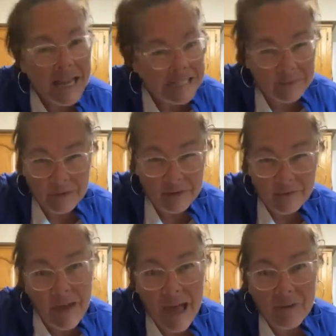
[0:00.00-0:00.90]
It's
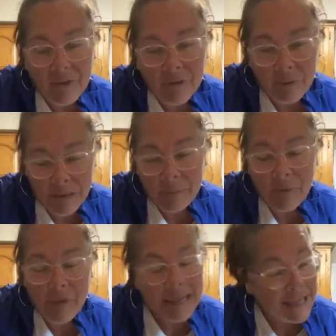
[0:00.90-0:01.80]
55 for
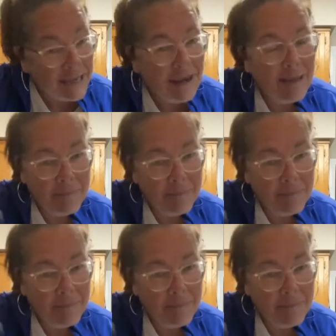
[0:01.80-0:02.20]
people in